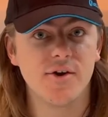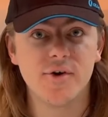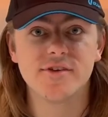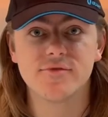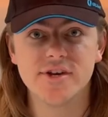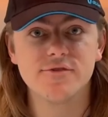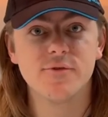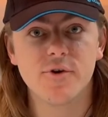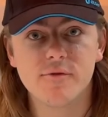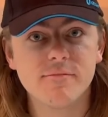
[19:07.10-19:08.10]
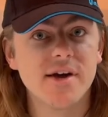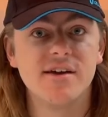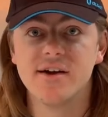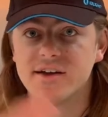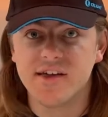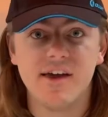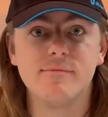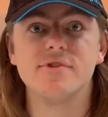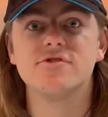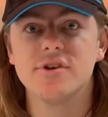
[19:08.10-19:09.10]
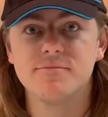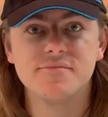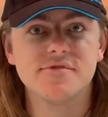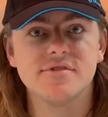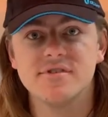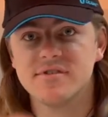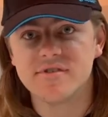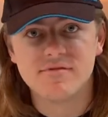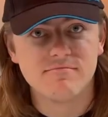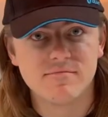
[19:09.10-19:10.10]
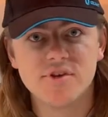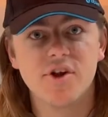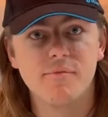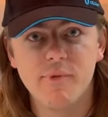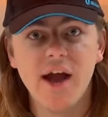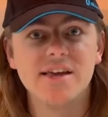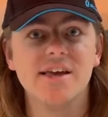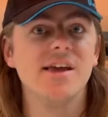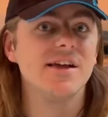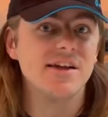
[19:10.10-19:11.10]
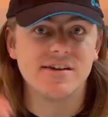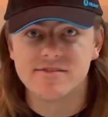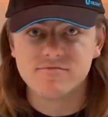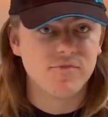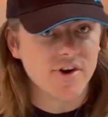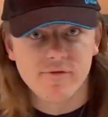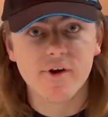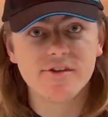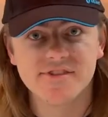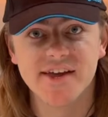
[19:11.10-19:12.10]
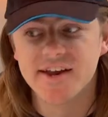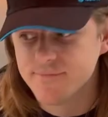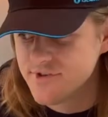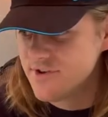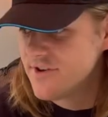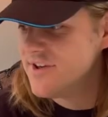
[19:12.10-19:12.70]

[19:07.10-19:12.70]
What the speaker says: always reach for on my camping trips and biking and whatever else I get up to.